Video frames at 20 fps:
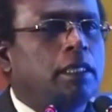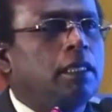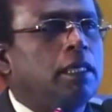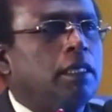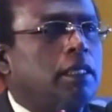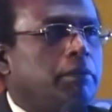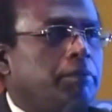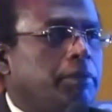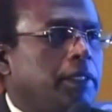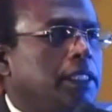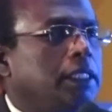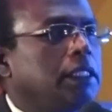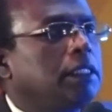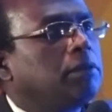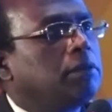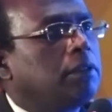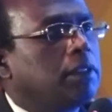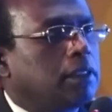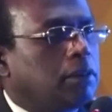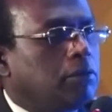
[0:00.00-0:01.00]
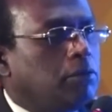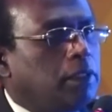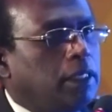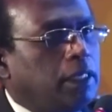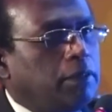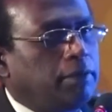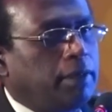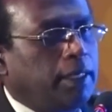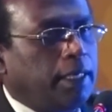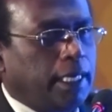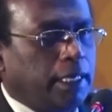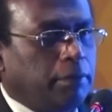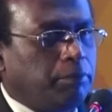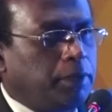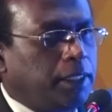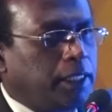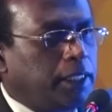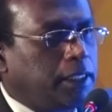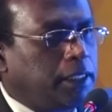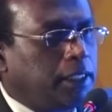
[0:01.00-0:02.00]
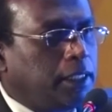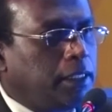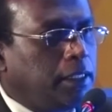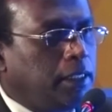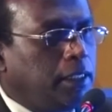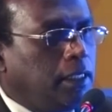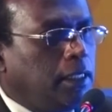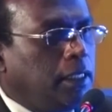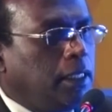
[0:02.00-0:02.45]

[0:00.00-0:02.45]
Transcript: or the patient who have amputation